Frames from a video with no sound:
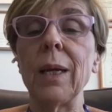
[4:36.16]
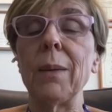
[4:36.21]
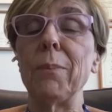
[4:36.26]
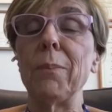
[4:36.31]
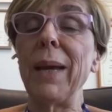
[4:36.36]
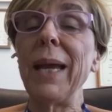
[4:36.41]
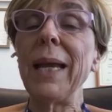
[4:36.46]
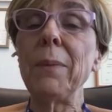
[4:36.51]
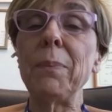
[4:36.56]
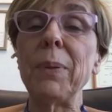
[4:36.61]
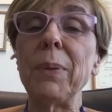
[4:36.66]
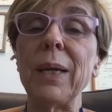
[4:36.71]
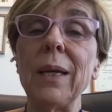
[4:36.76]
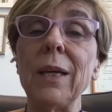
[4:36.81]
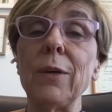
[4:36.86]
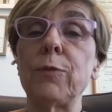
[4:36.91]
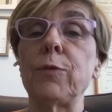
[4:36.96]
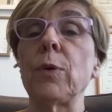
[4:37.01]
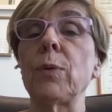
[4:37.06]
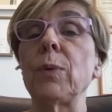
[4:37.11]
Maybe
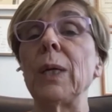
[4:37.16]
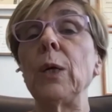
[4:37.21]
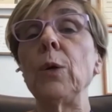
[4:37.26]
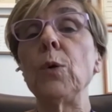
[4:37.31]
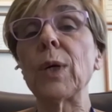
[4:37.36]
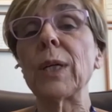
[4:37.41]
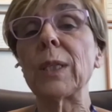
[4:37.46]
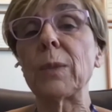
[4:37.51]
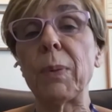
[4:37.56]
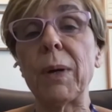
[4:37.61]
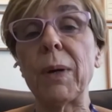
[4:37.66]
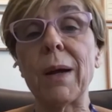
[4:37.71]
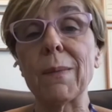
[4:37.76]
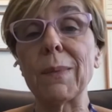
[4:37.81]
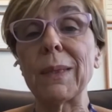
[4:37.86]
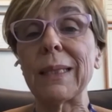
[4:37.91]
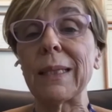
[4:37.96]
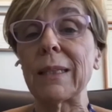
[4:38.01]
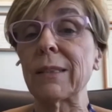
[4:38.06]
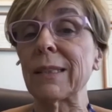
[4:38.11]
if we will look at
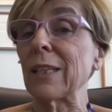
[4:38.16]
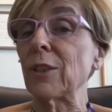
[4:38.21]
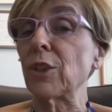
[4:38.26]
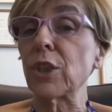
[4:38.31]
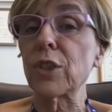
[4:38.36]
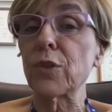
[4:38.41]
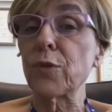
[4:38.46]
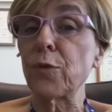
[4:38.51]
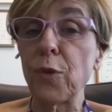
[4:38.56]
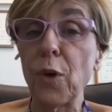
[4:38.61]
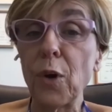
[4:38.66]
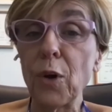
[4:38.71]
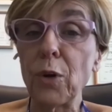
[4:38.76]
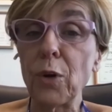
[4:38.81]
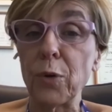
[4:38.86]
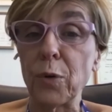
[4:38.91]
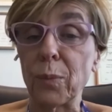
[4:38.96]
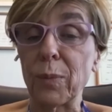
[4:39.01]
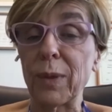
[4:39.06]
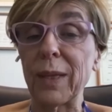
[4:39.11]
parameters such as
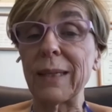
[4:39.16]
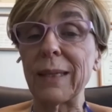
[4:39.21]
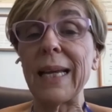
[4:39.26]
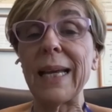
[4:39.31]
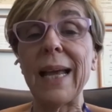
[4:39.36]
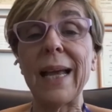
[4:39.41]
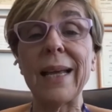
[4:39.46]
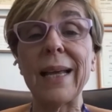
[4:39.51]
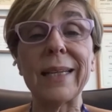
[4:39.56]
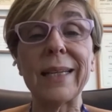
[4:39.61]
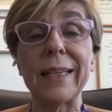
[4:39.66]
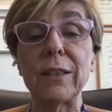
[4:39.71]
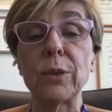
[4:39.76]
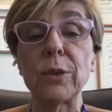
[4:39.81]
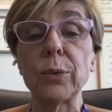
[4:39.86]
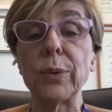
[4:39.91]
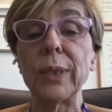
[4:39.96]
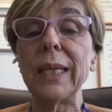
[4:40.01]
volume that AI can do